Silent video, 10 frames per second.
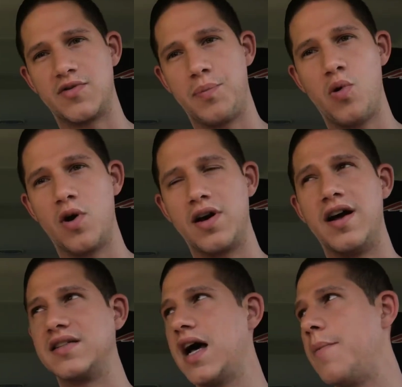to report
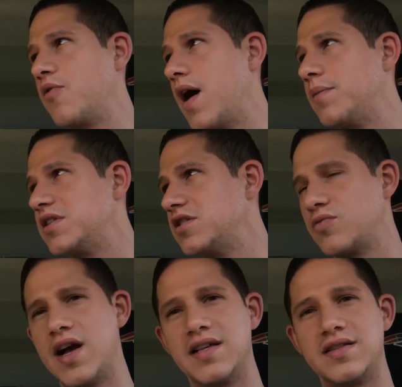on Tommy Robinson's
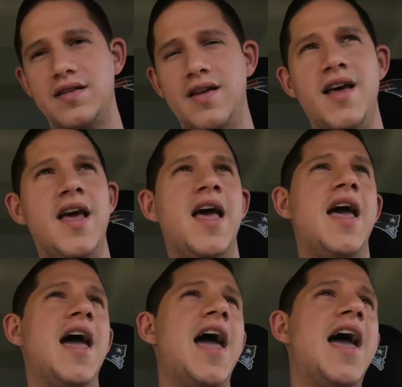arrest.
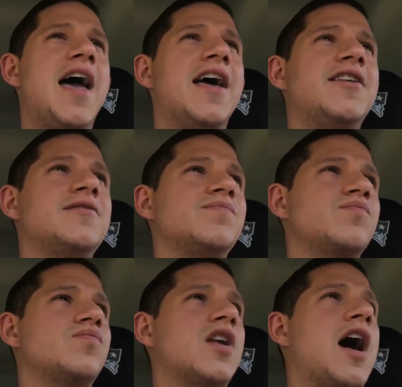And
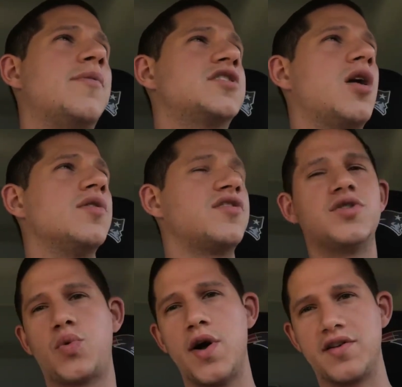I was going
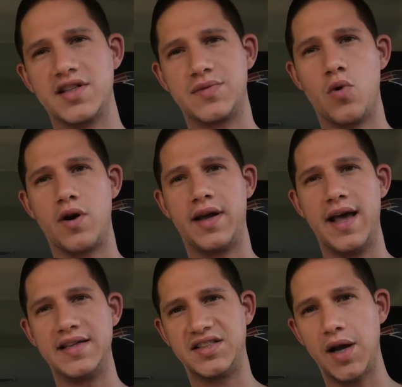through Twitter this morning,
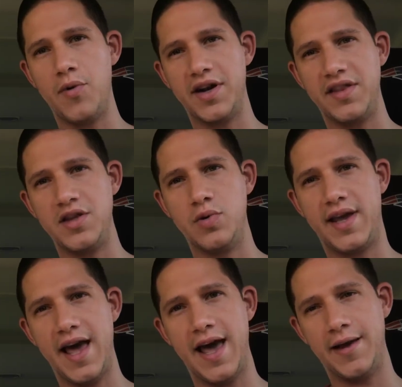and someone in the
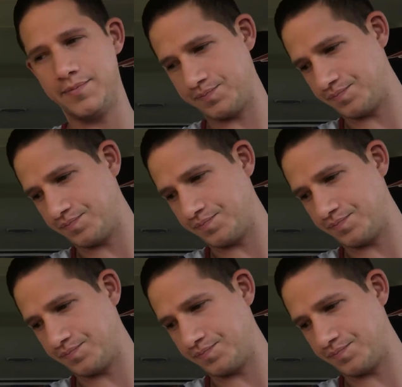UK